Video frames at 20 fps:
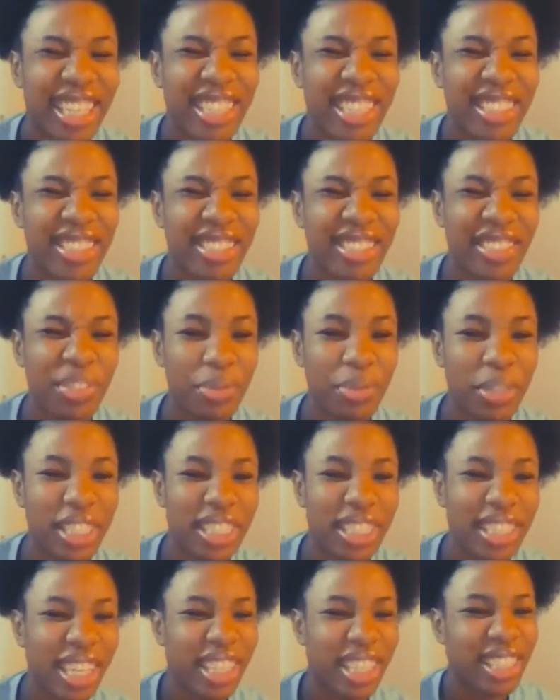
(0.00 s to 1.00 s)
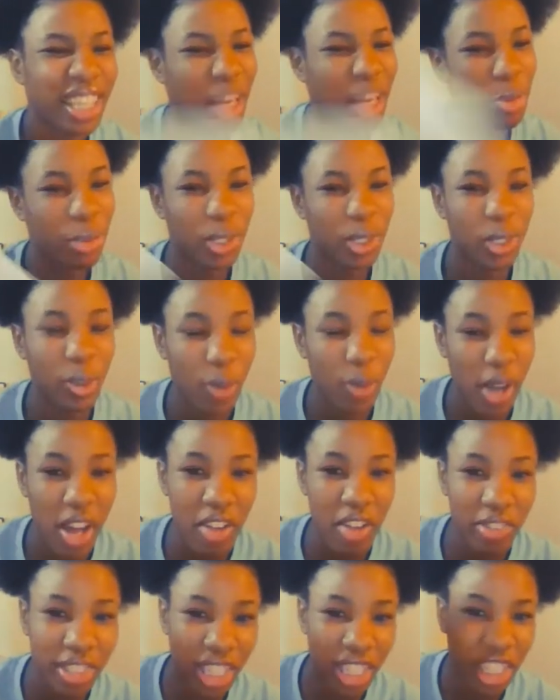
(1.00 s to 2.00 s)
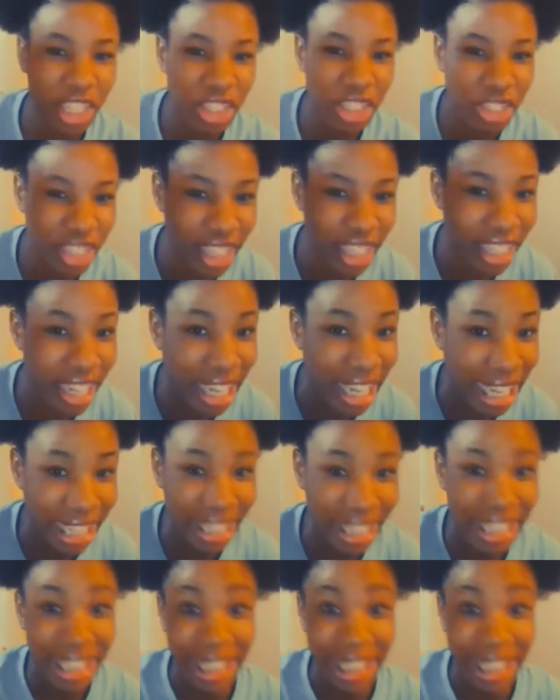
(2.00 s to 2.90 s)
So that means 9 times 12 is 108.